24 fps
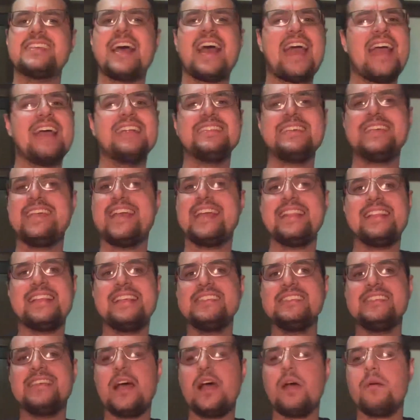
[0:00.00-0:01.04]
I had to get
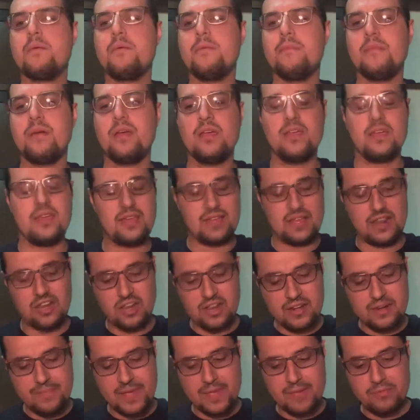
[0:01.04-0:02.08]
this album. A lot
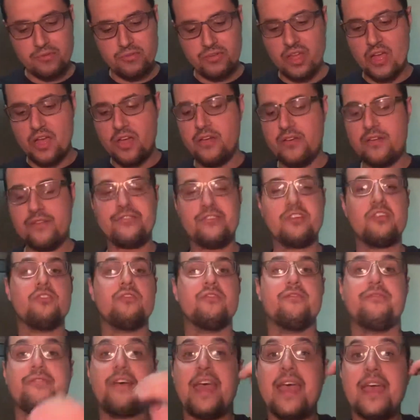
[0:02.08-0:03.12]
of people know, if you're a
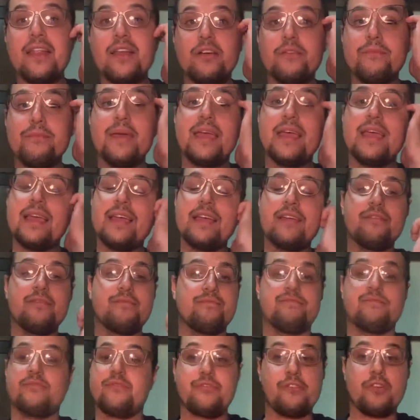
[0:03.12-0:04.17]
fan of me
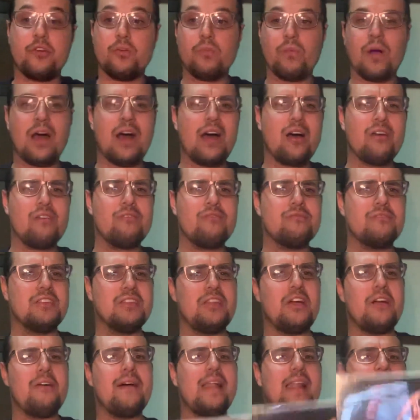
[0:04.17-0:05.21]
for a while, you know I